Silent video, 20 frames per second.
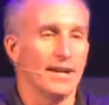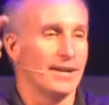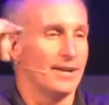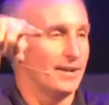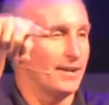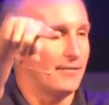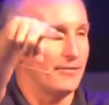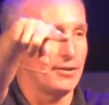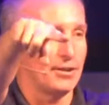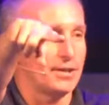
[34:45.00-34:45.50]

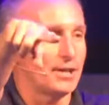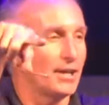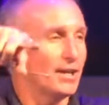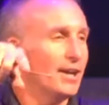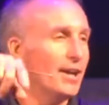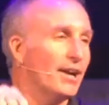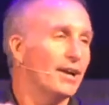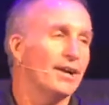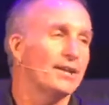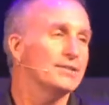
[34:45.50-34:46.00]
every
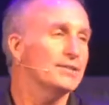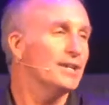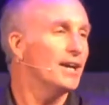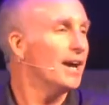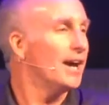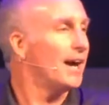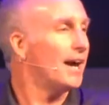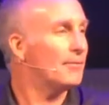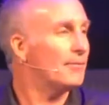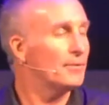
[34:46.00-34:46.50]
day.
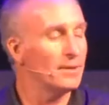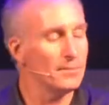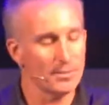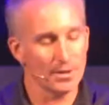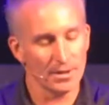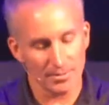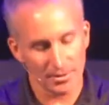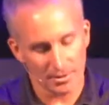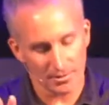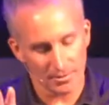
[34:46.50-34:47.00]
I read
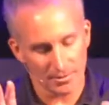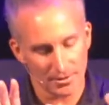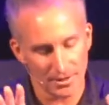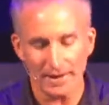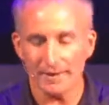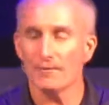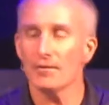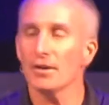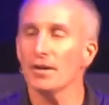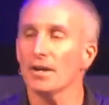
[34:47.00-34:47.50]
my Bible
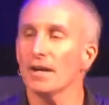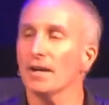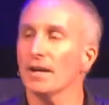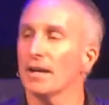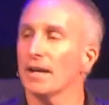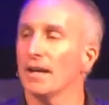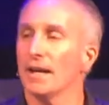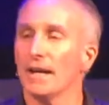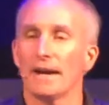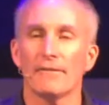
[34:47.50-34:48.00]
every
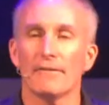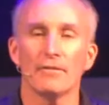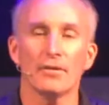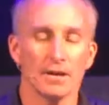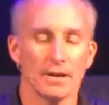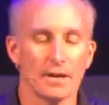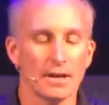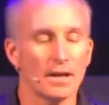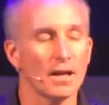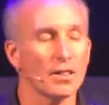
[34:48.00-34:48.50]
day, and every
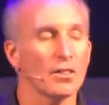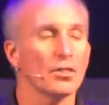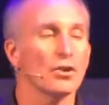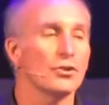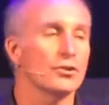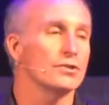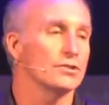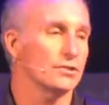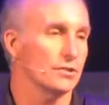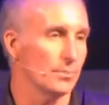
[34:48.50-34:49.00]
day I
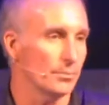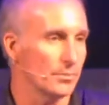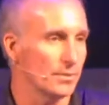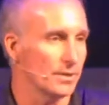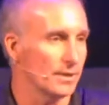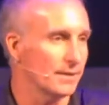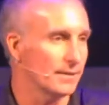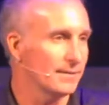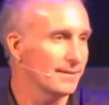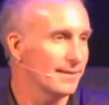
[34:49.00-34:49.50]
learn
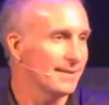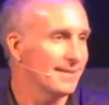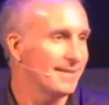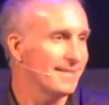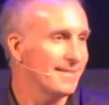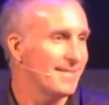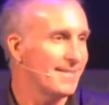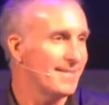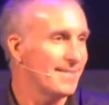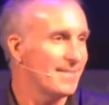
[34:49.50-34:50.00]
something
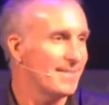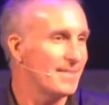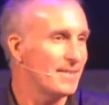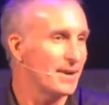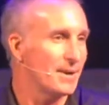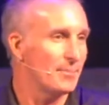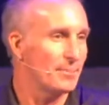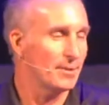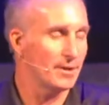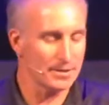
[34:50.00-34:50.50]
that
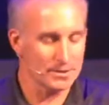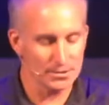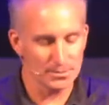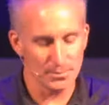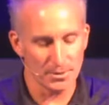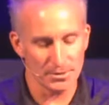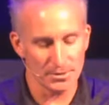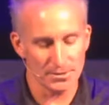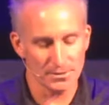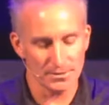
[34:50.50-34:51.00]
I'm not as
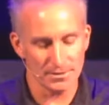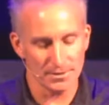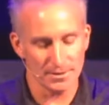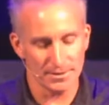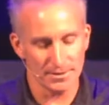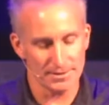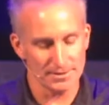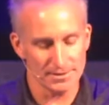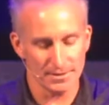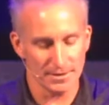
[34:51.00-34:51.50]
much
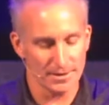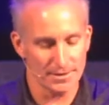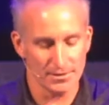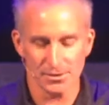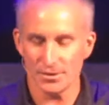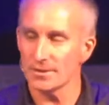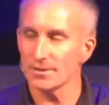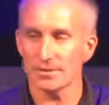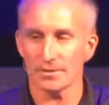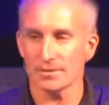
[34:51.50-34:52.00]
as like
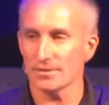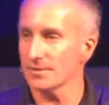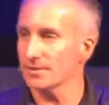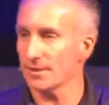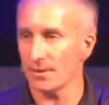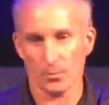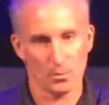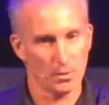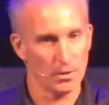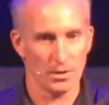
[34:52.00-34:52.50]
Jesus as
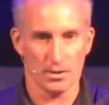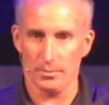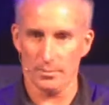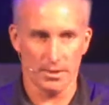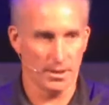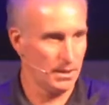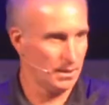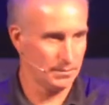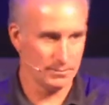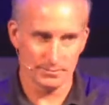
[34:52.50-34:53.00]
I want to
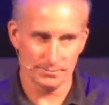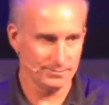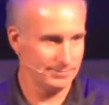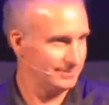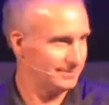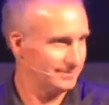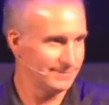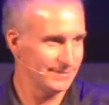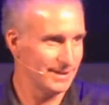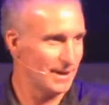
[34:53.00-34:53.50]
be.
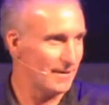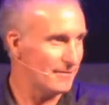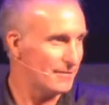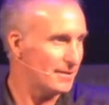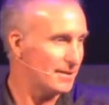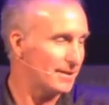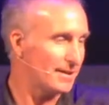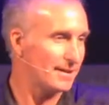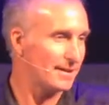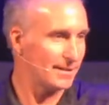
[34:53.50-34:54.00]
Every
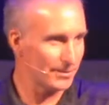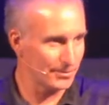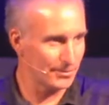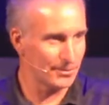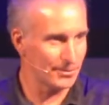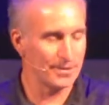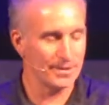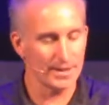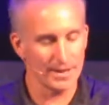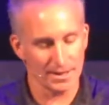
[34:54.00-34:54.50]
day I
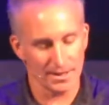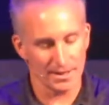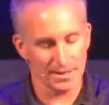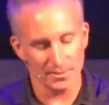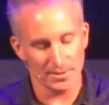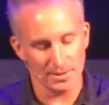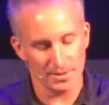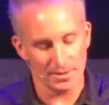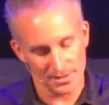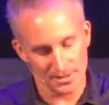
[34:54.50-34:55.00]
learned that I could
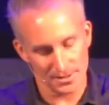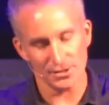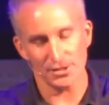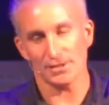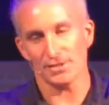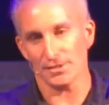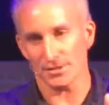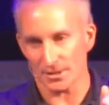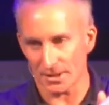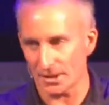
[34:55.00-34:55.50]
be like
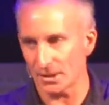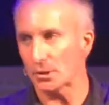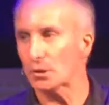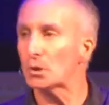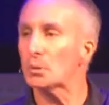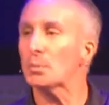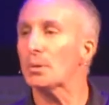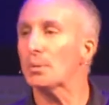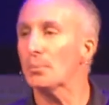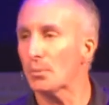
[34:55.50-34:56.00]
Jesus a
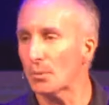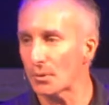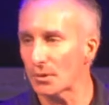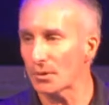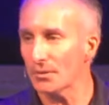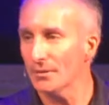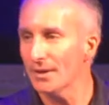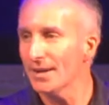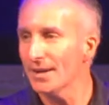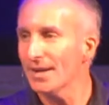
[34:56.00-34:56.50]
little bit
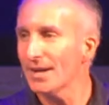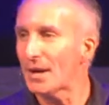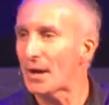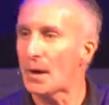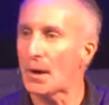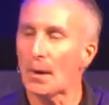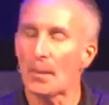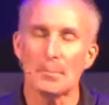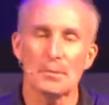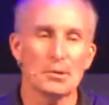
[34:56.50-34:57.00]
more
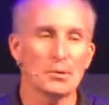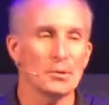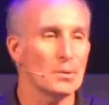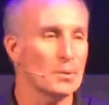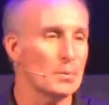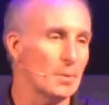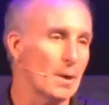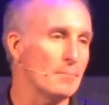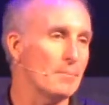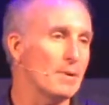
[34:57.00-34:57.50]
um, you know,
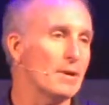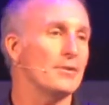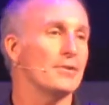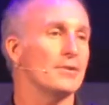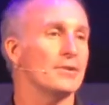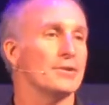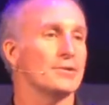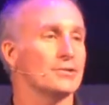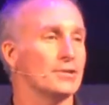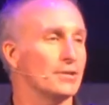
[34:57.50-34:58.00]
in my
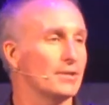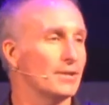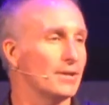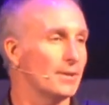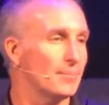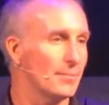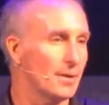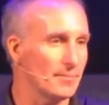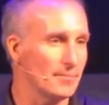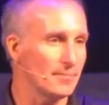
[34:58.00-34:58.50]
marriage and in,
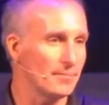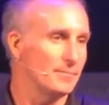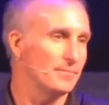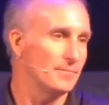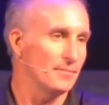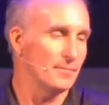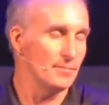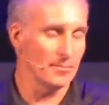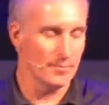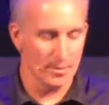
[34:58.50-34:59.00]
in, my,
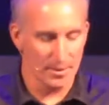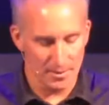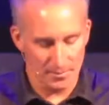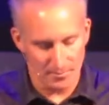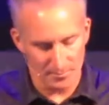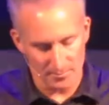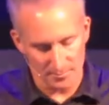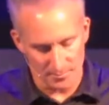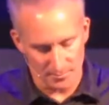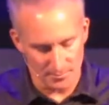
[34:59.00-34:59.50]
my
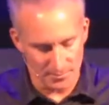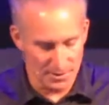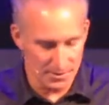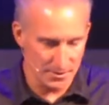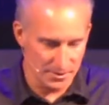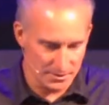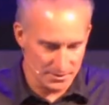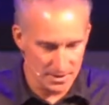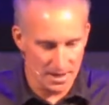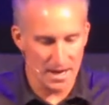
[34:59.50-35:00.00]
being
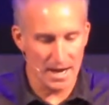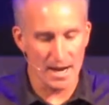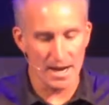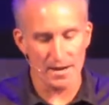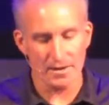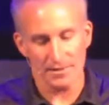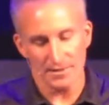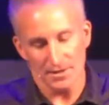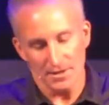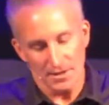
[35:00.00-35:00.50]
a dad,
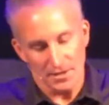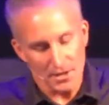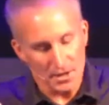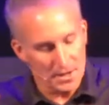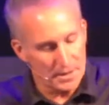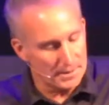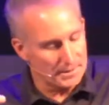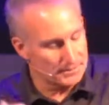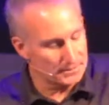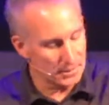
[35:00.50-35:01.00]

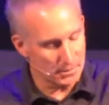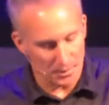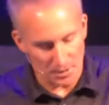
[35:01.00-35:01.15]
um, in my